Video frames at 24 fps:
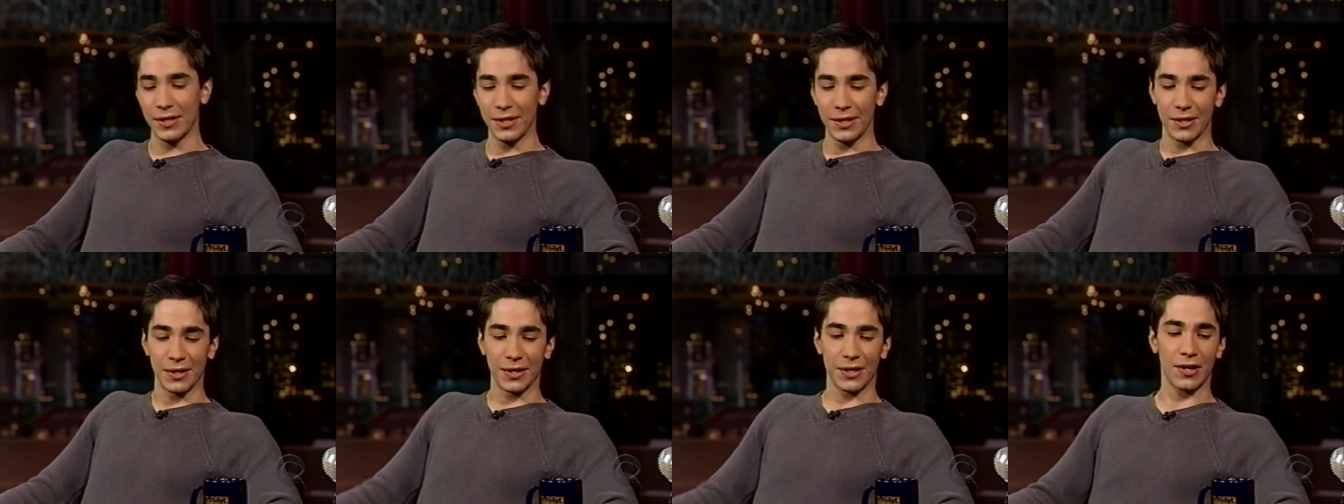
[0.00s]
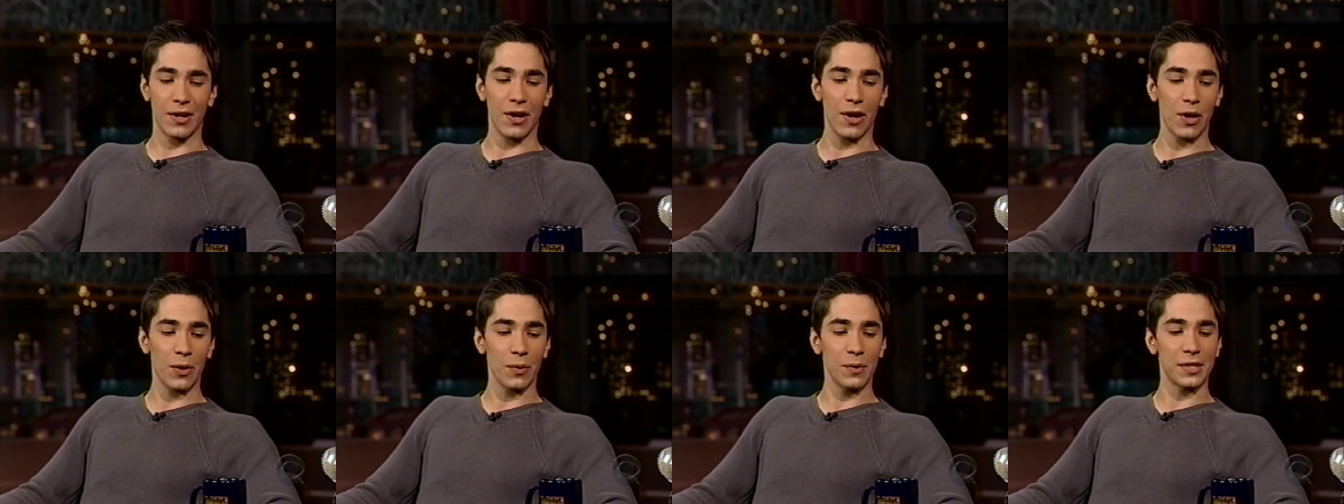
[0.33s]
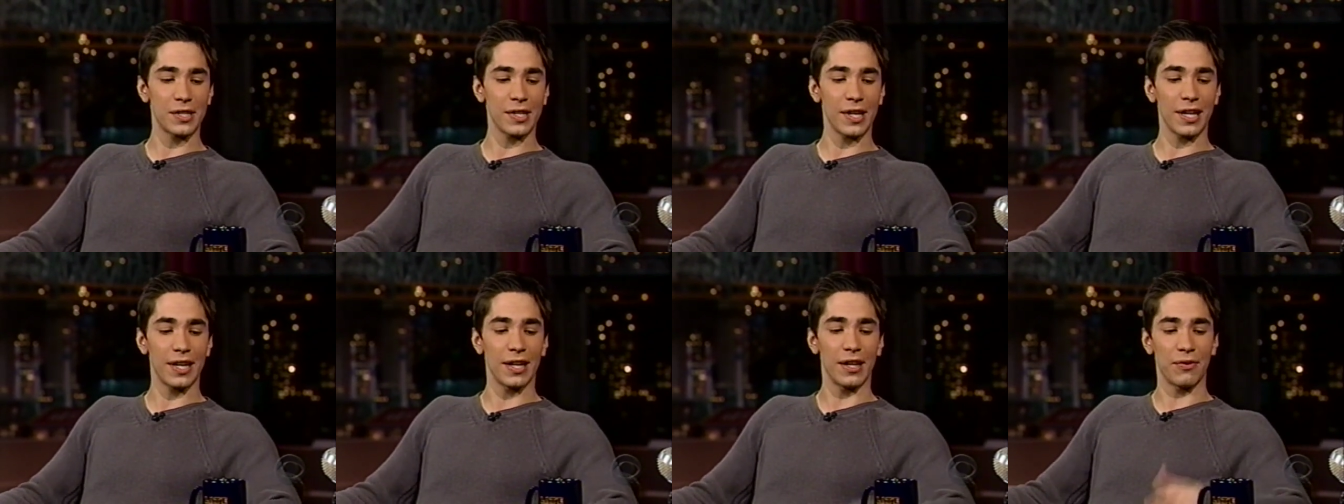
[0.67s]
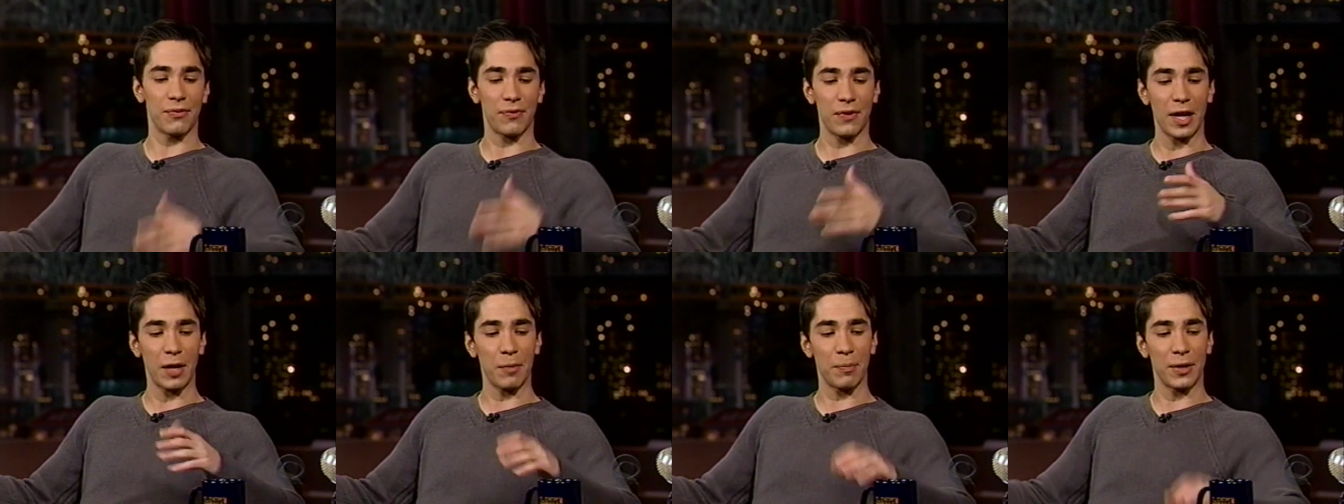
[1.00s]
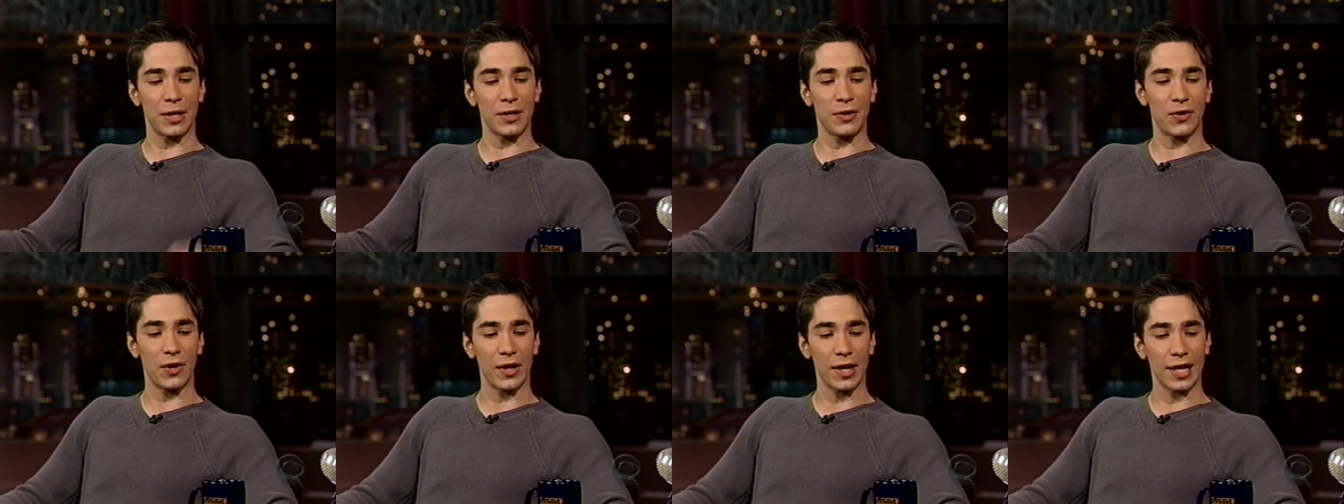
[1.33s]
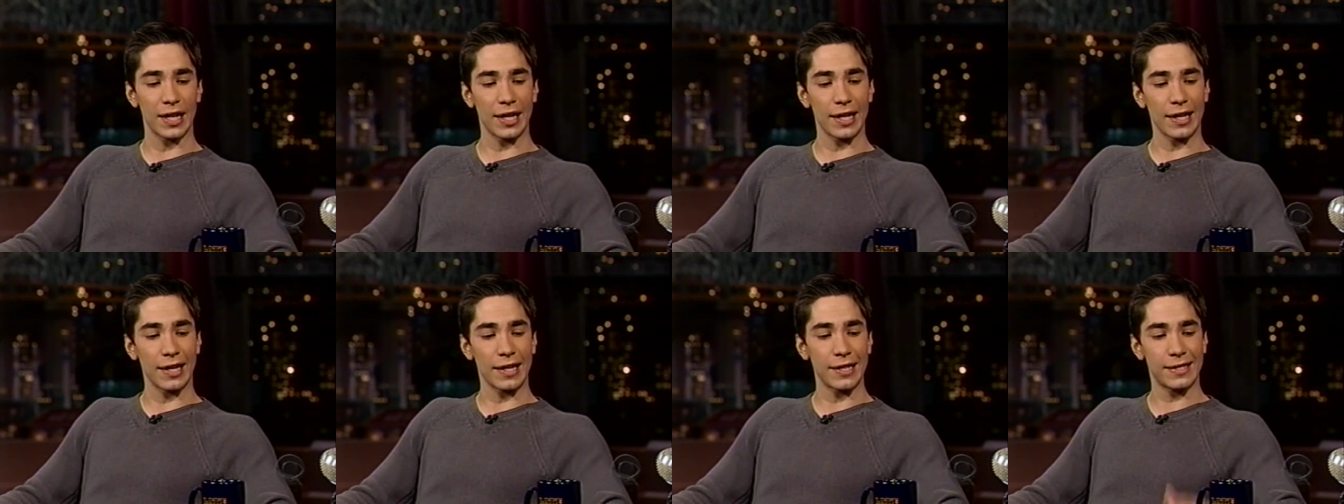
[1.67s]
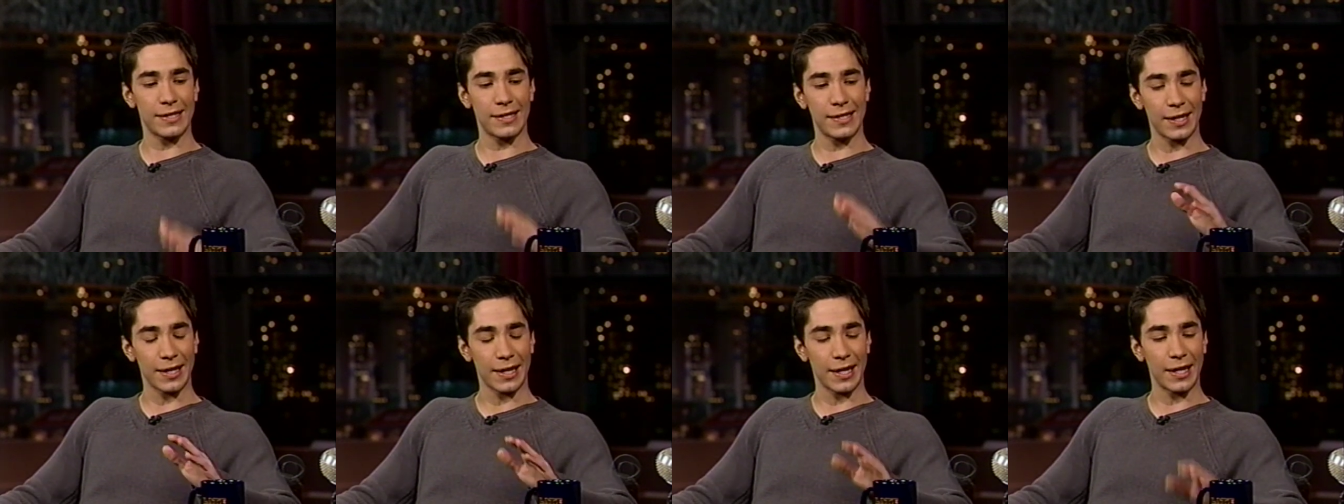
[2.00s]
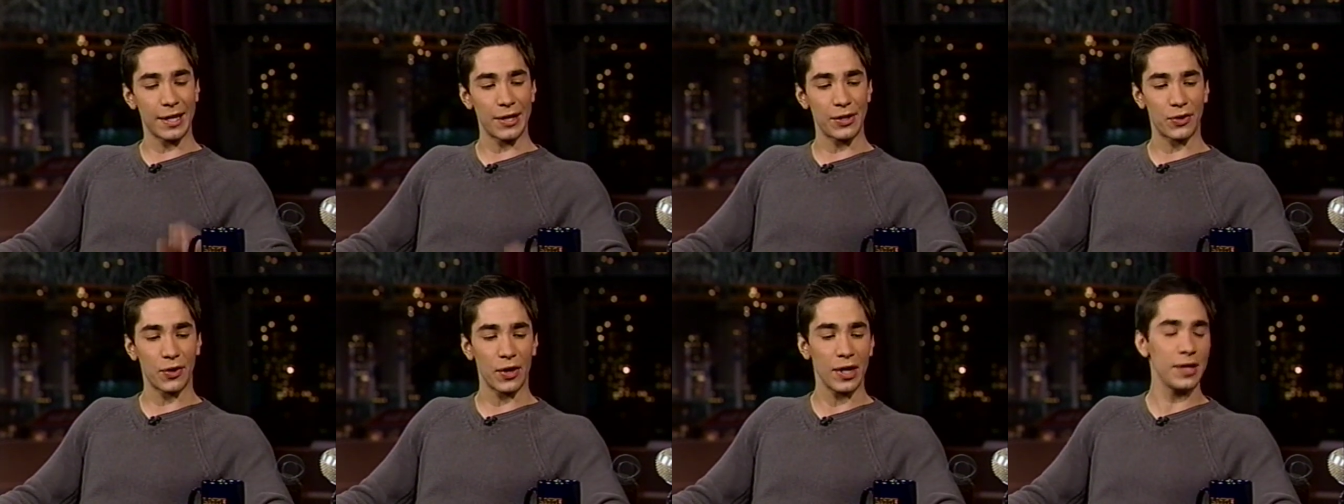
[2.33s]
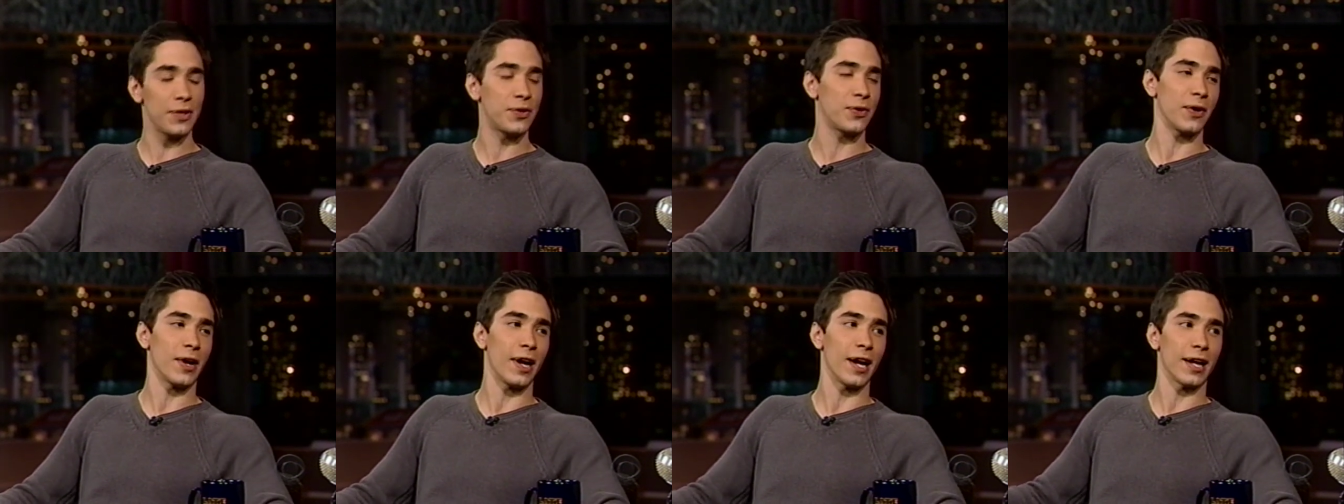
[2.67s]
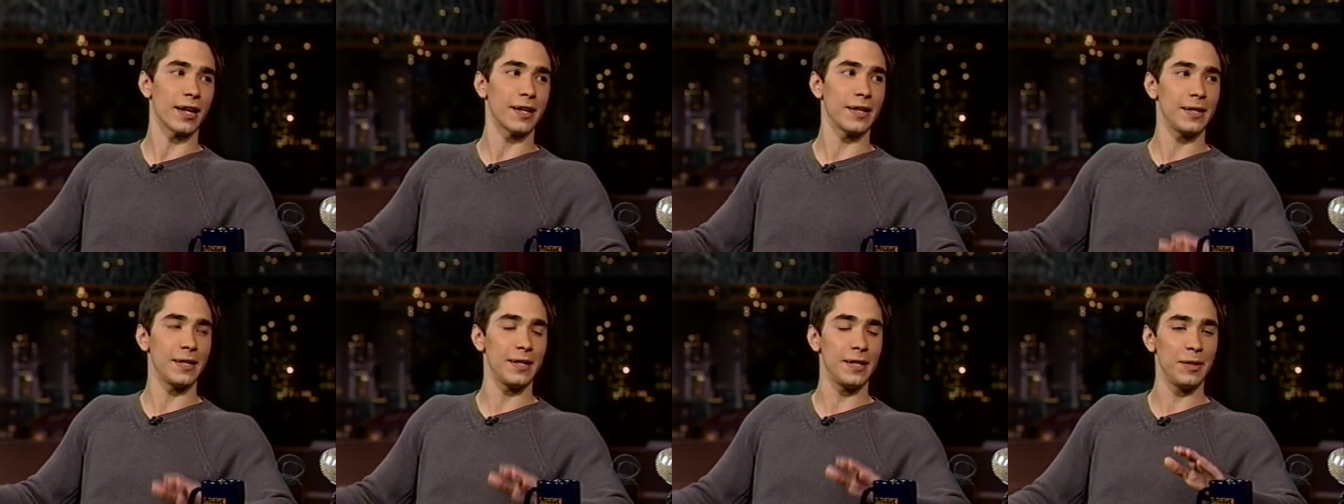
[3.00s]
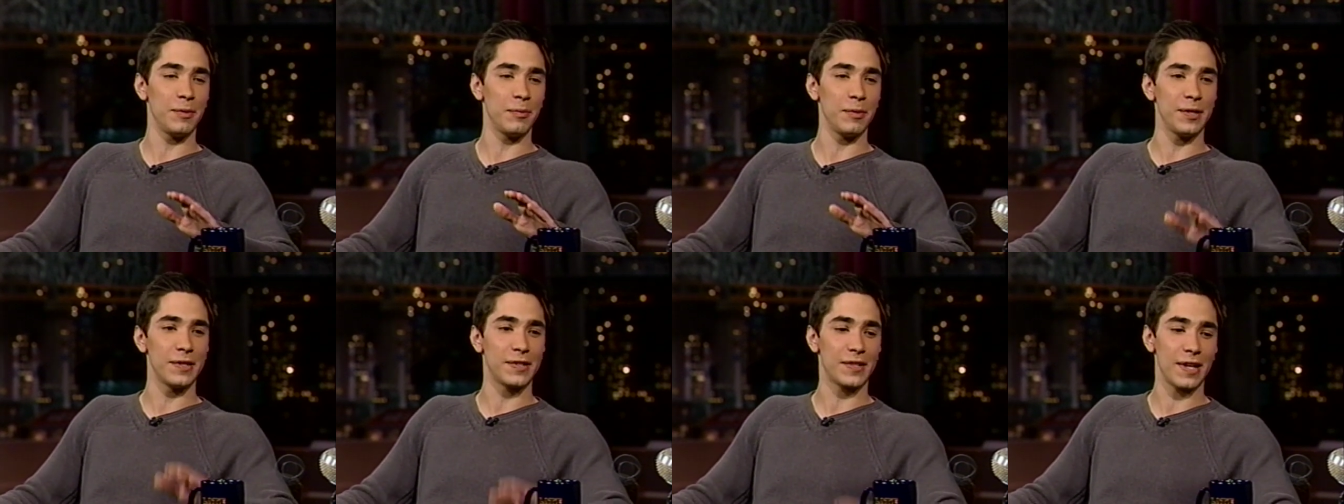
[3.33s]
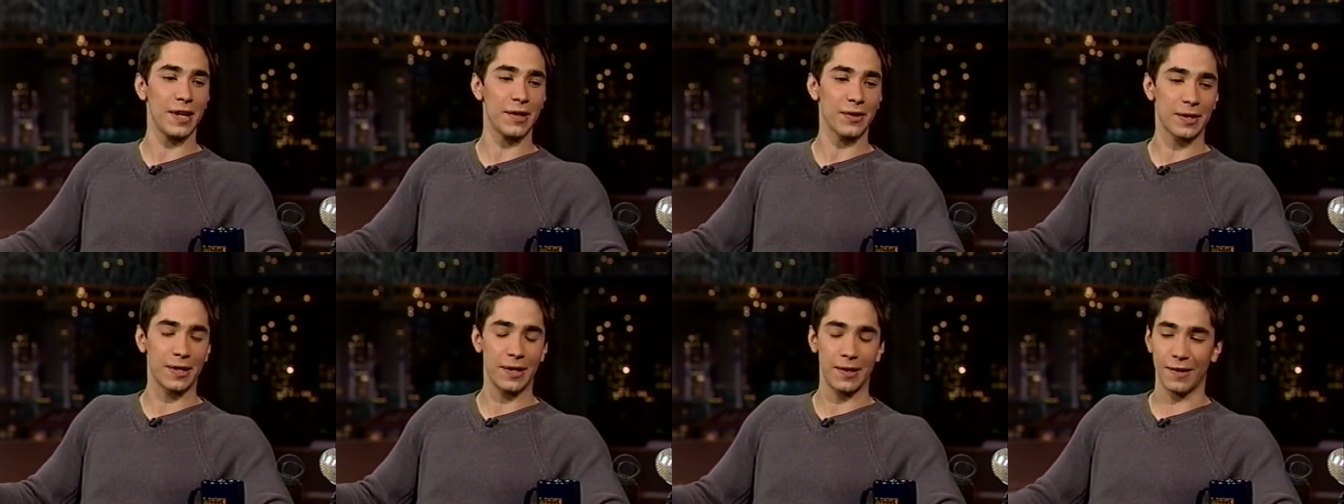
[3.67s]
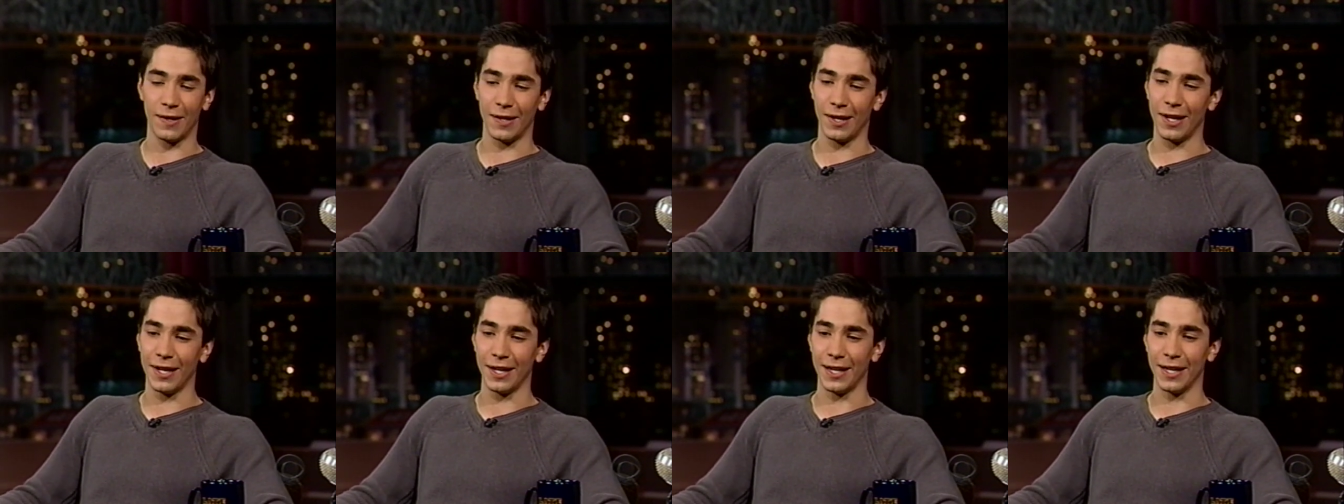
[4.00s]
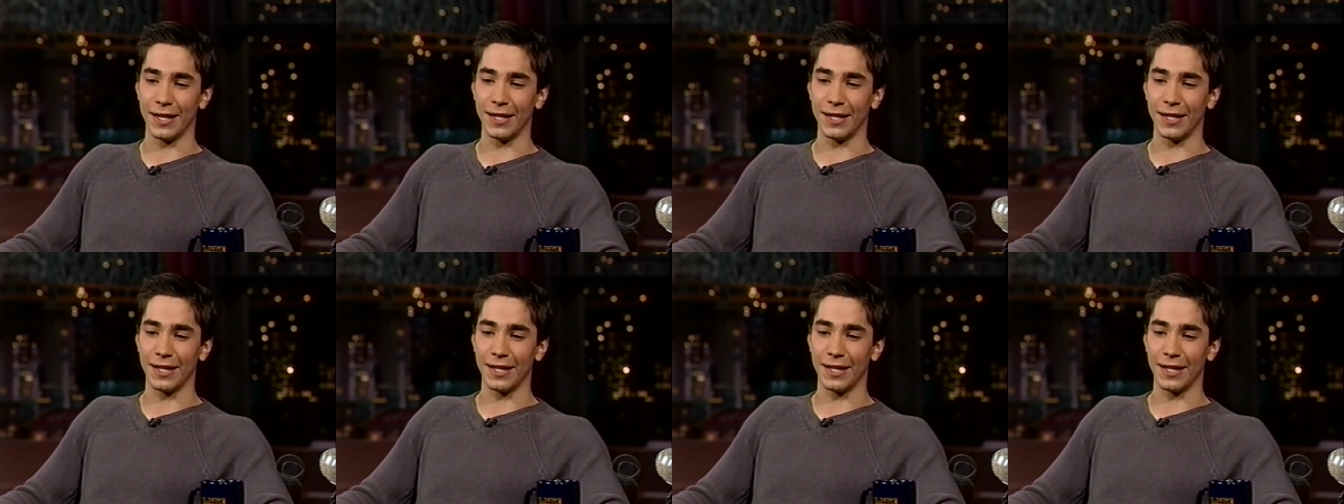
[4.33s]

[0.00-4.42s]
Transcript: your car was on a flatbed truck and it got stuck on a train track in Inman, South Carolina.